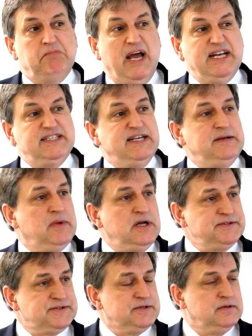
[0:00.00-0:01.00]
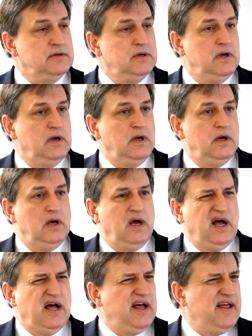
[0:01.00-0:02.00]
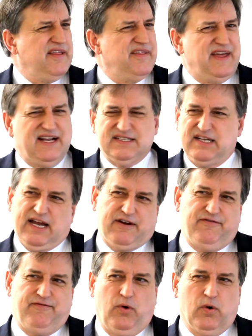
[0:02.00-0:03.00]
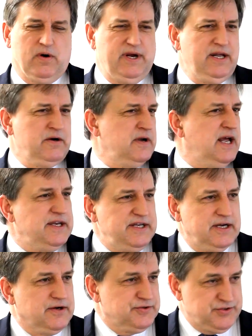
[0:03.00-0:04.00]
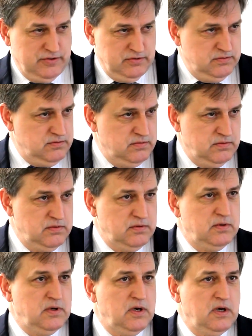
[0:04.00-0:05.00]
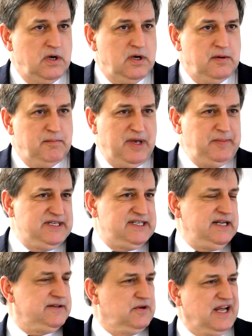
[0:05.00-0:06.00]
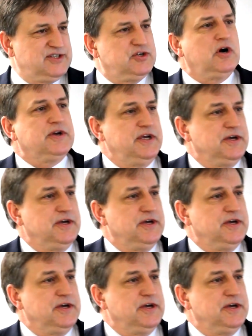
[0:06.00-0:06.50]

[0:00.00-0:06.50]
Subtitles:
18 months? That's like 4 internet years. Maybe 10. They're like dog